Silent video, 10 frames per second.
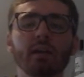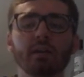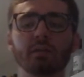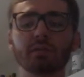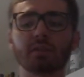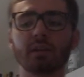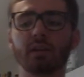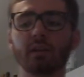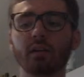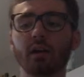it was
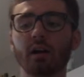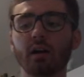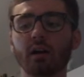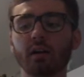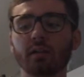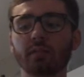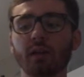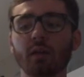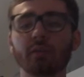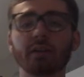
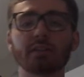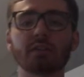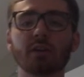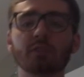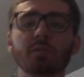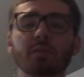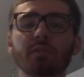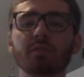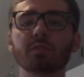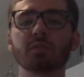I would like to talk to him in
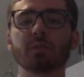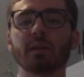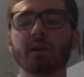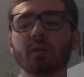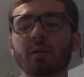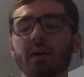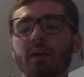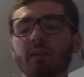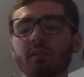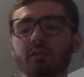the future when I go
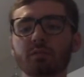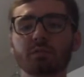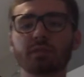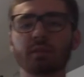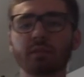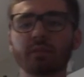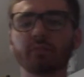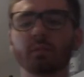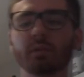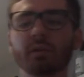back, which I
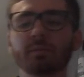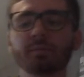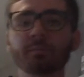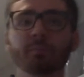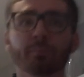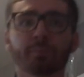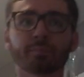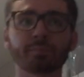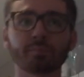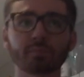definitely will.
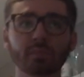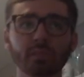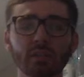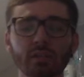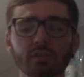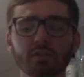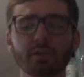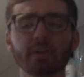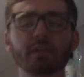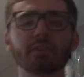So
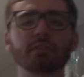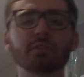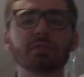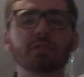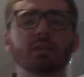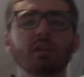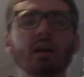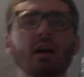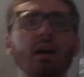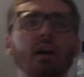in conclusion,
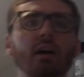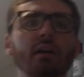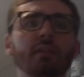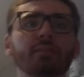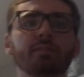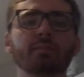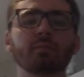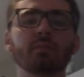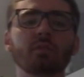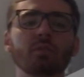
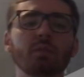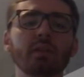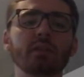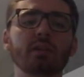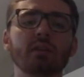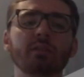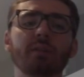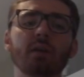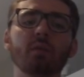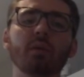we talked
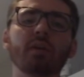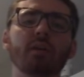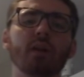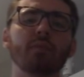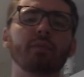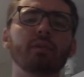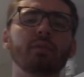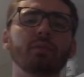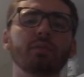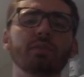about what Kadamp
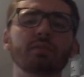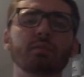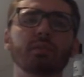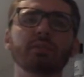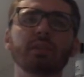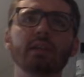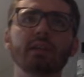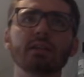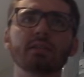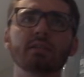Buddhism really
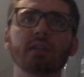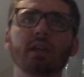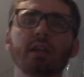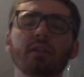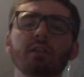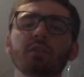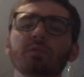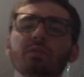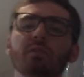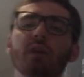is and the
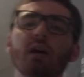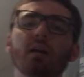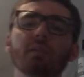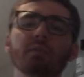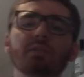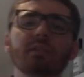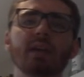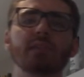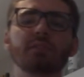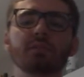use of Buddhist
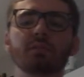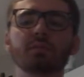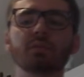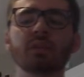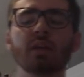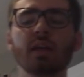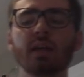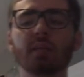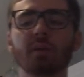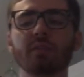statues,
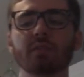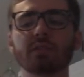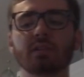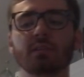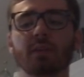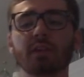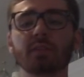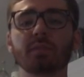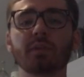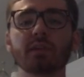and my visit and my
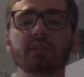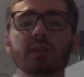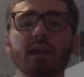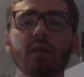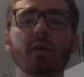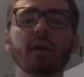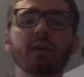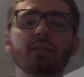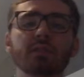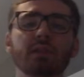experience and how
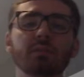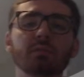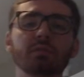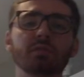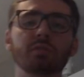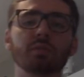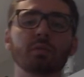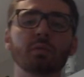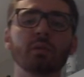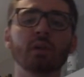I was able
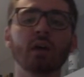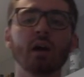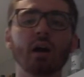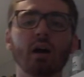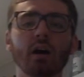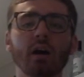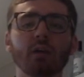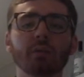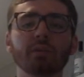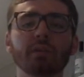to
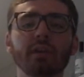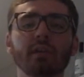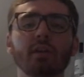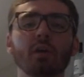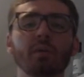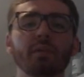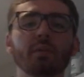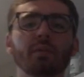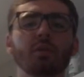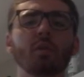really go in there
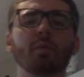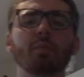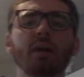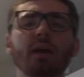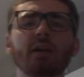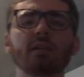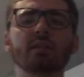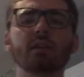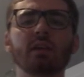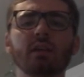with an open mind
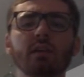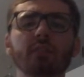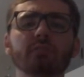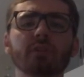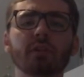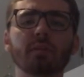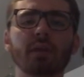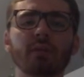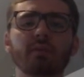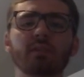and learn
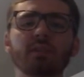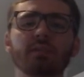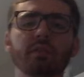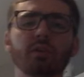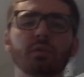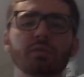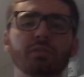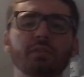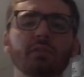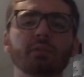about the different
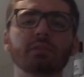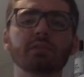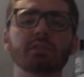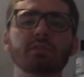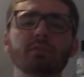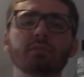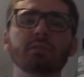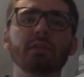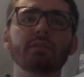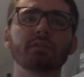culture and religious
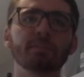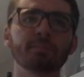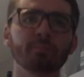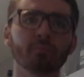beliefs.